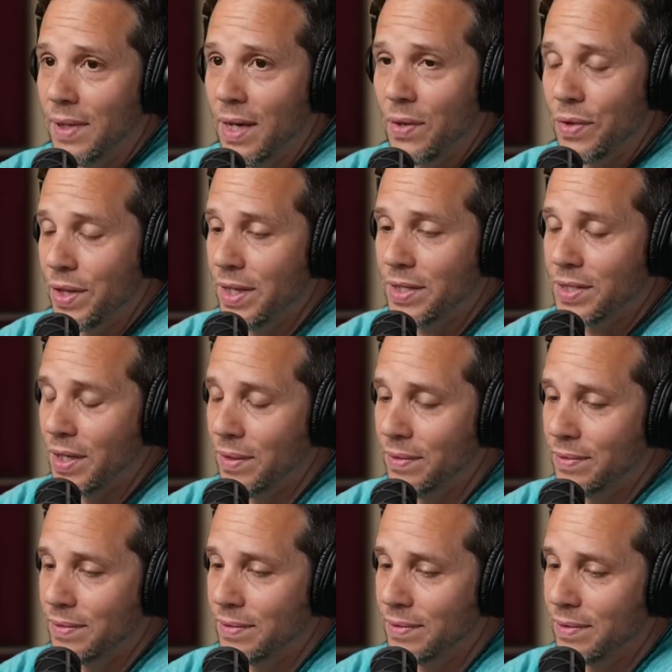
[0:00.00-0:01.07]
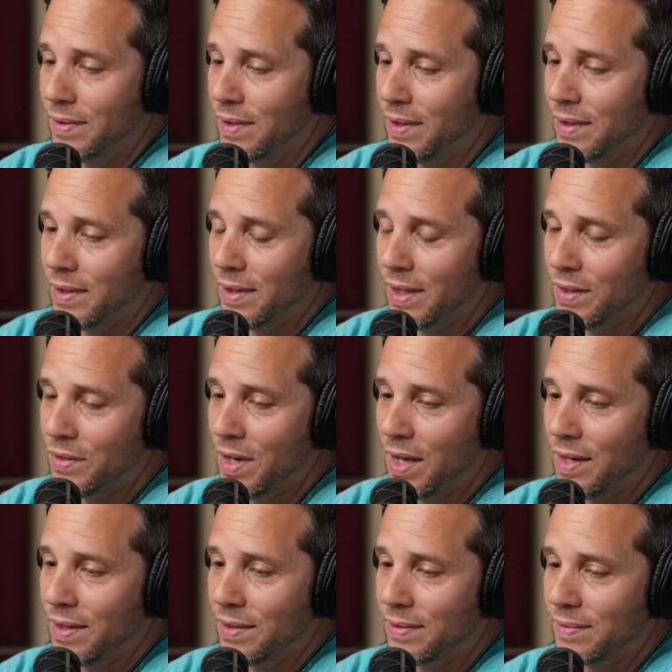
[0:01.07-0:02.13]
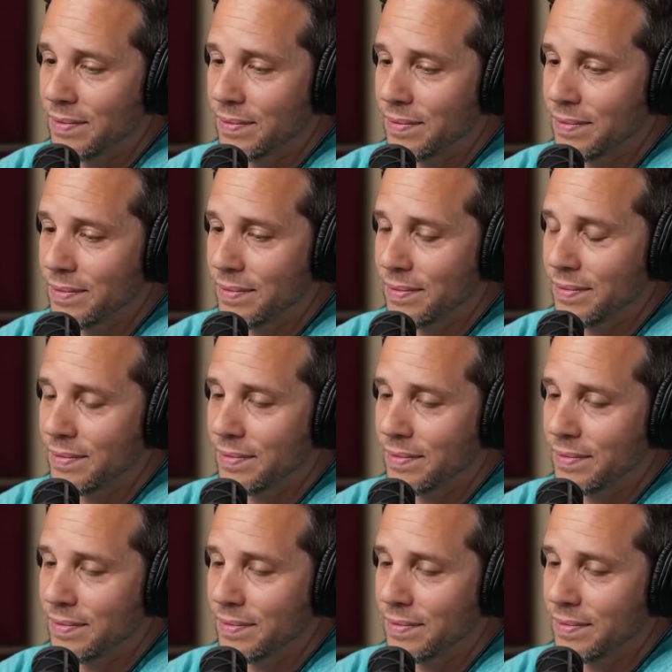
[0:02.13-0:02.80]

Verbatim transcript: Or Sonjay so. and Jay Lethal. Actually, that would be a good